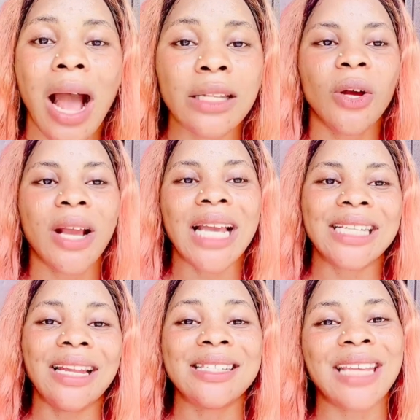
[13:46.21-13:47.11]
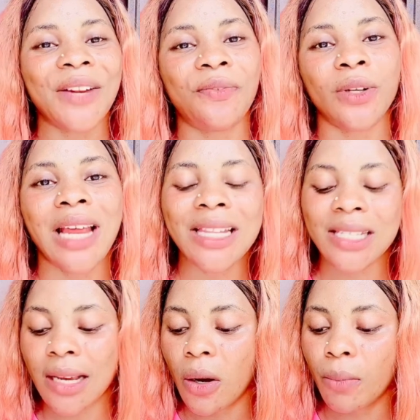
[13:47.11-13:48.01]
And so, guys, that is that for
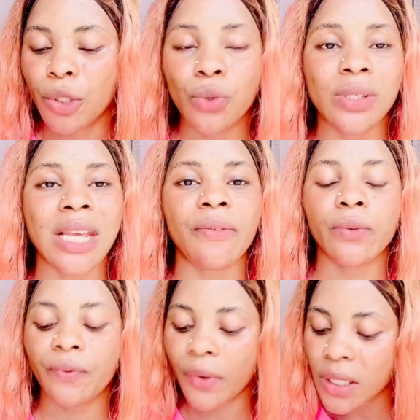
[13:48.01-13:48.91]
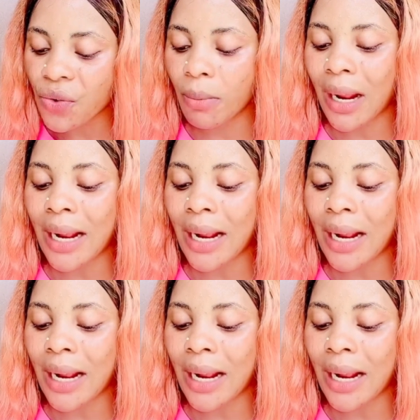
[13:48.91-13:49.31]
that Q7 face cream.